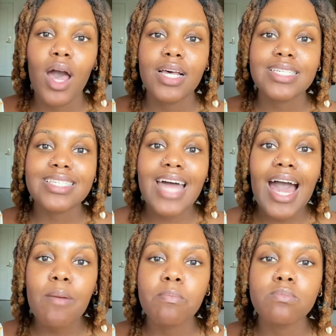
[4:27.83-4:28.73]

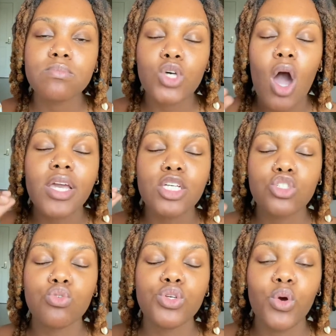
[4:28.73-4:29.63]
Stop talking
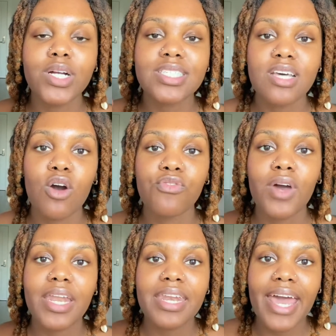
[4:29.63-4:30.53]
to
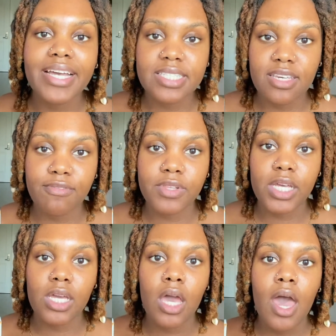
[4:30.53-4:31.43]
yourself
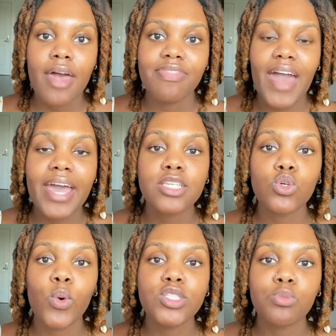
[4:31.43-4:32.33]
negatively. That is
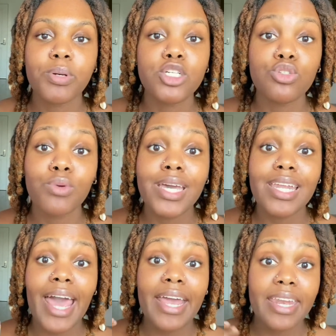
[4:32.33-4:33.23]
going to put you
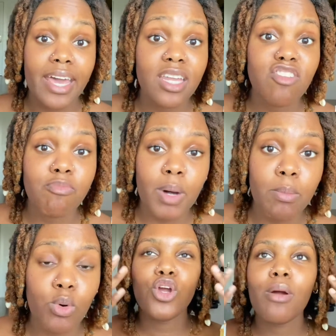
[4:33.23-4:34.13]
in a negative
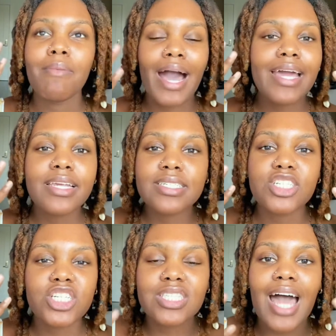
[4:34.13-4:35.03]
bubble. Your mind is
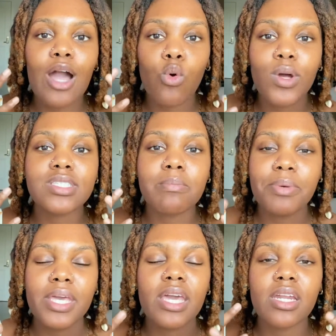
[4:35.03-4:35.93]
just not going to
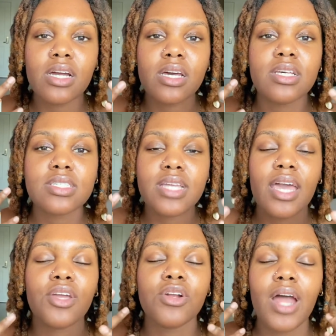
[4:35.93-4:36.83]
be in a good
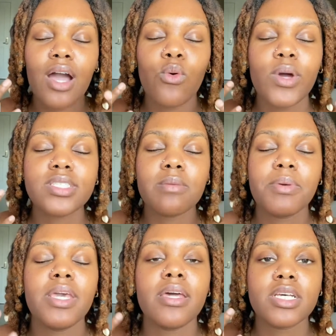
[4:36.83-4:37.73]
state. You're not going to
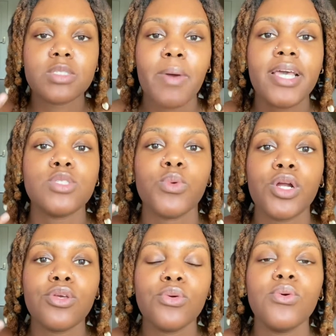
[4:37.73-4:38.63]
be in a space where
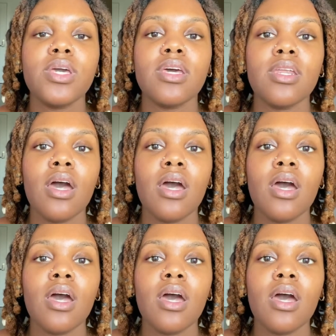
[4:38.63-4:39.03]
you can